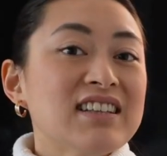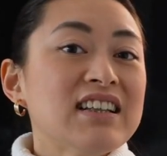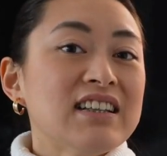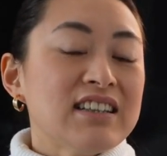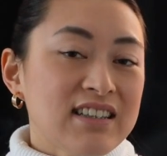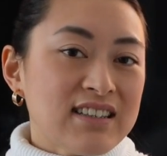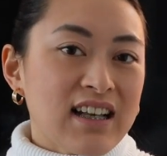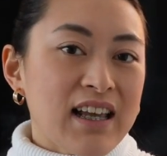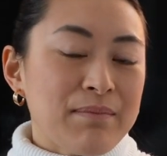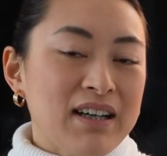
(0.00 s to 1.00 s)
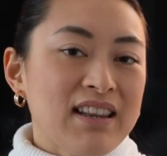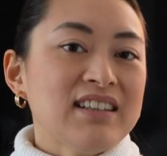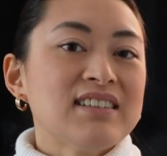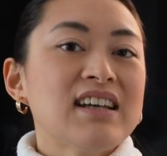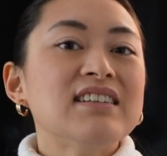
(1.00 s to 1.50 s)
a little disclaimer,
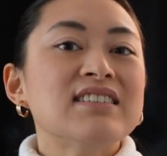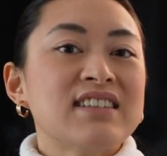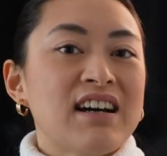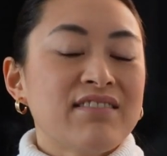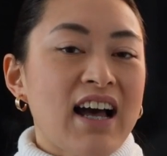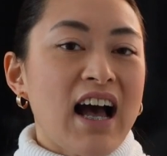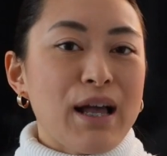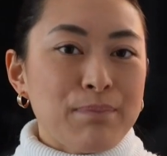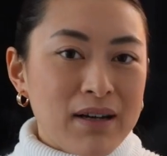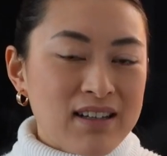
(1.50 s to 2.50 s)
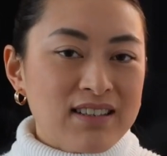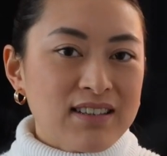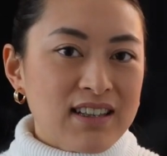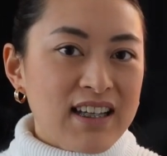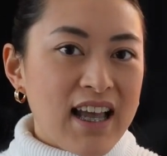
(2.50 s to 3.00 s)
these are the stuff that I
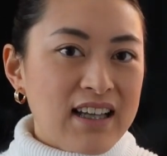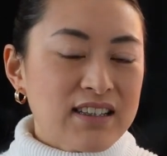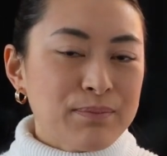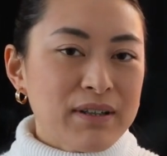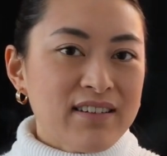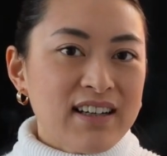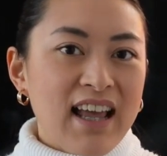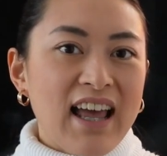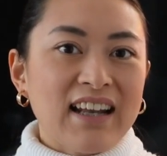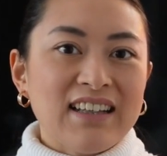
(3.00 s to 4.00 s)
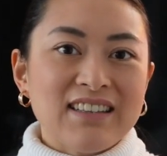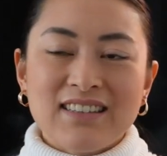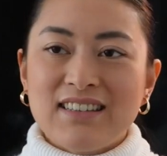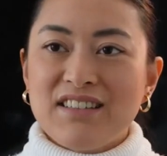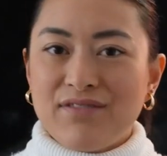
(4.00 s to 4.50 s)
personally experience and
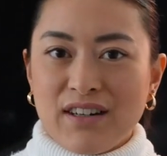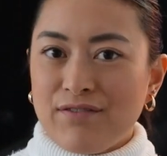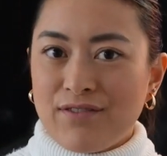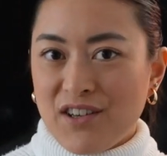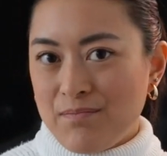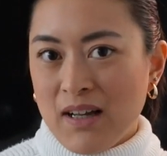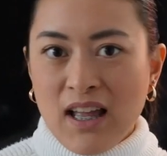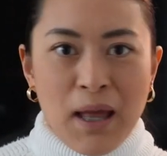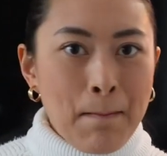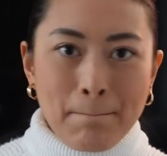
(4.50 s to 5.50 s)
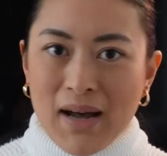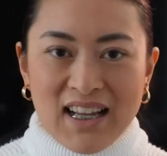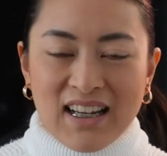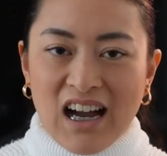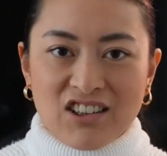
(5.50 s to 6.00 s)
it's different from
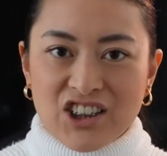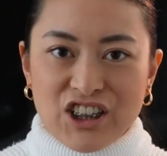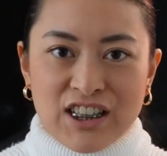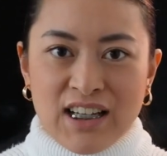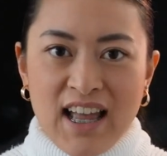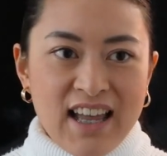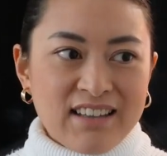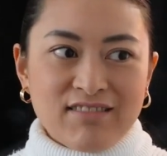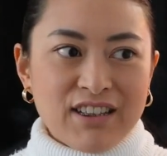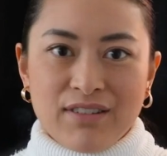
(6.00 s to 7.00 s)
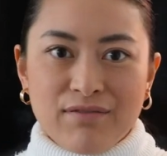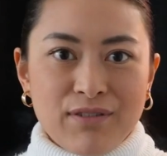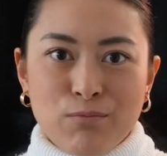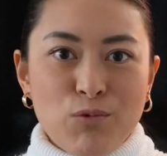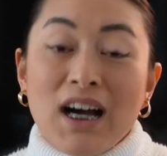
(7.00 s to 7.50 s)
my culture and different
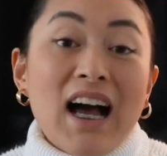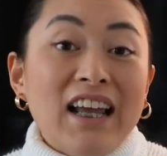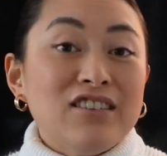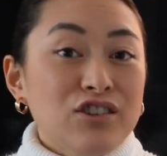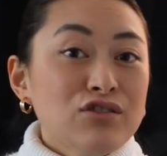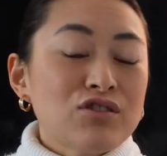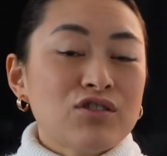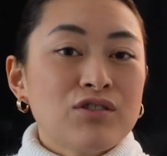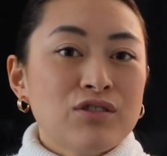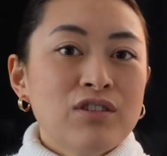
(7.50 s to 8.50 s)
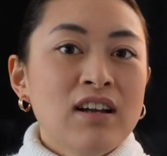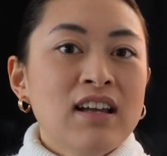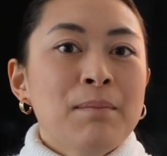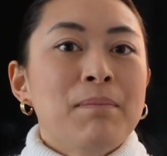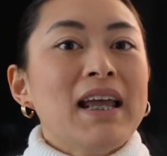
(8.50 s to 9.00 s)
from what I used to,
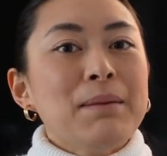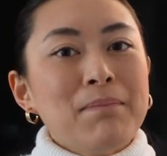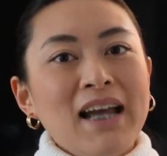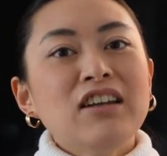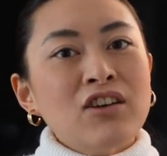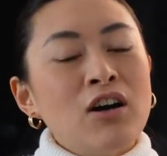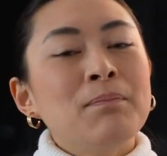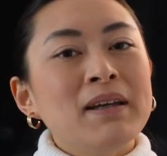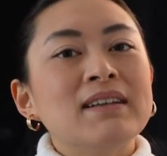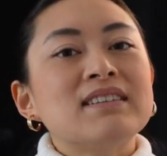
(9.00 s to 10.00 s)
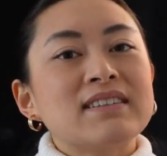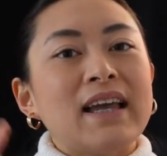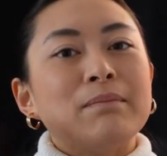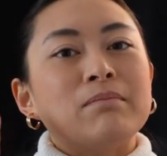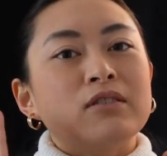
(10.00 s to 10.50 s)
but it might not be the
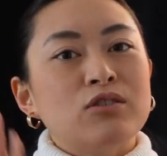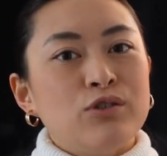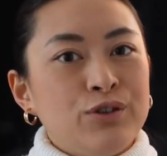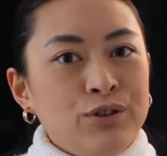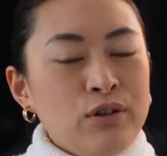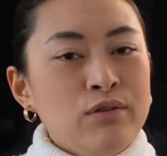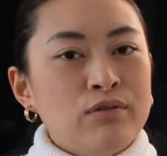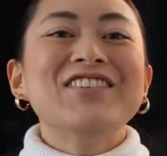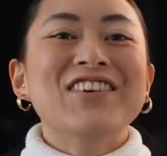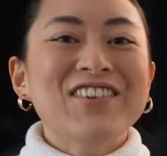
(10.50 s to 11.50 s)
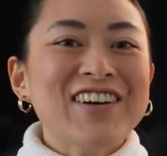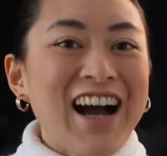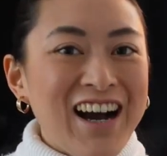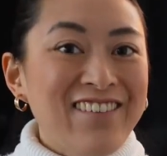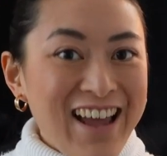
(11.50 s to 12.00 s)
same to you. Don't
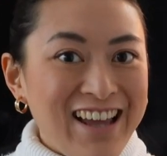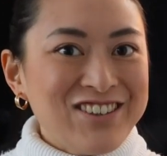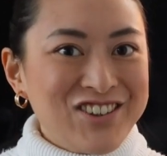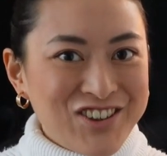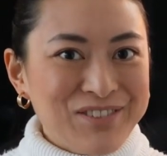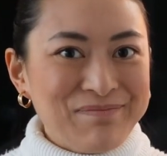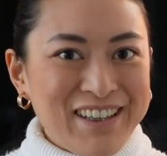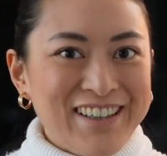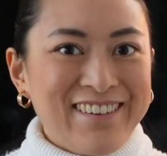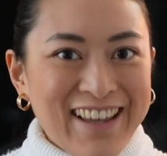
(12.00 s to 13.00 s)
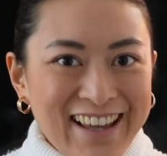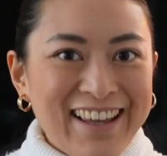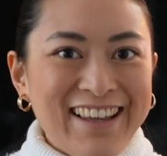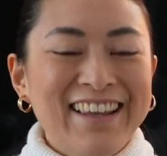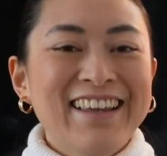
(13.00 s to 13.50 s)
come and shoot me,
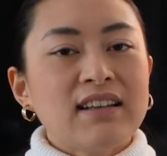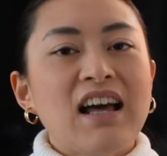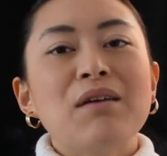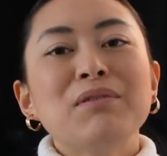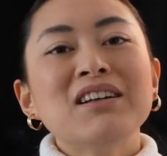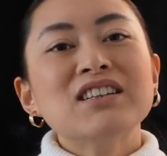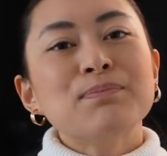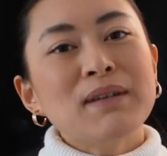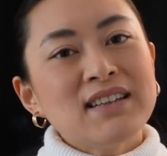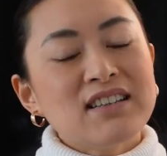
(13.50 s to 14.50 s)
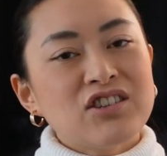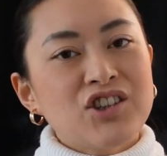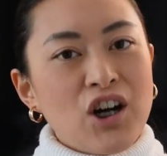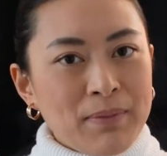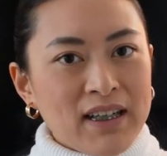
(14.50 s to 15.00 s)
okay? Now I'm going to split this
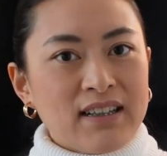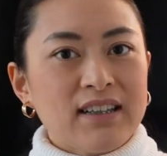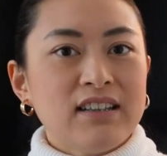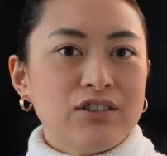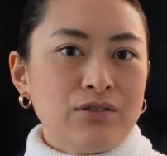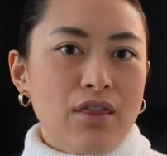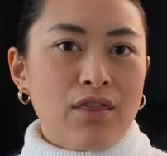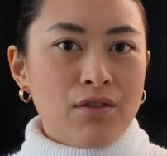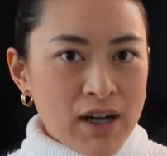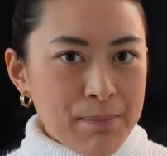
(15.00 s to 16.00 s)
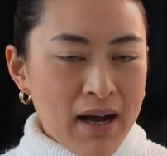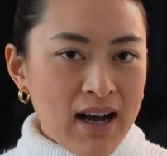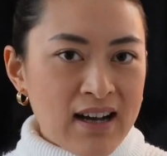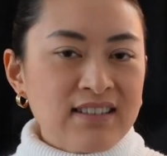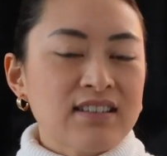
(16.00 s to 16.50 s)
topic into 3
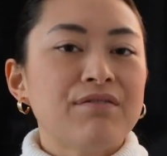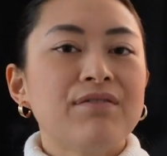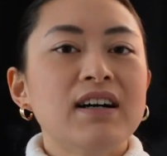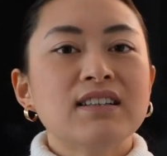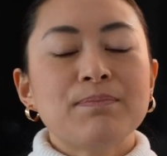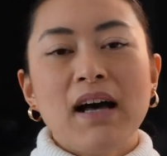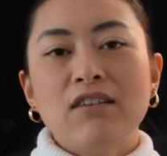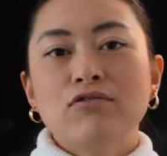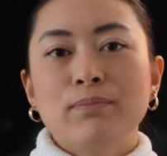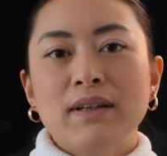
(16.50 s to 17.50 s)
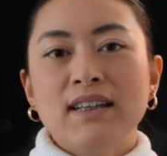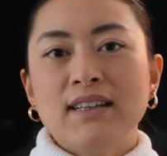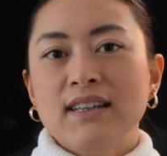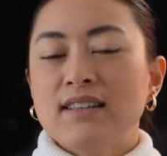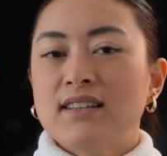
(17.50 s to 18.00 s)
parts. The first part will be
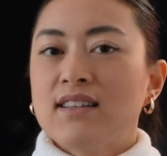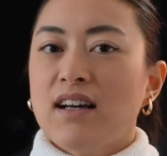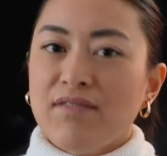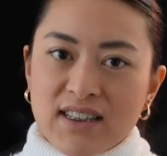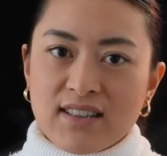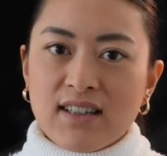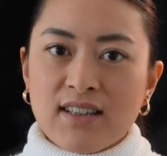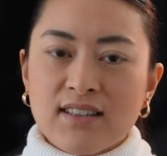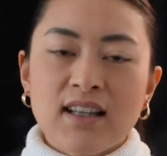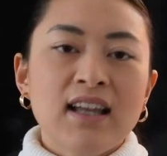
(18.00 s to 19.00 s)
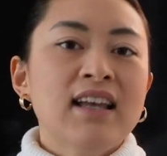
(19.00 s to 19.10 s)
the services,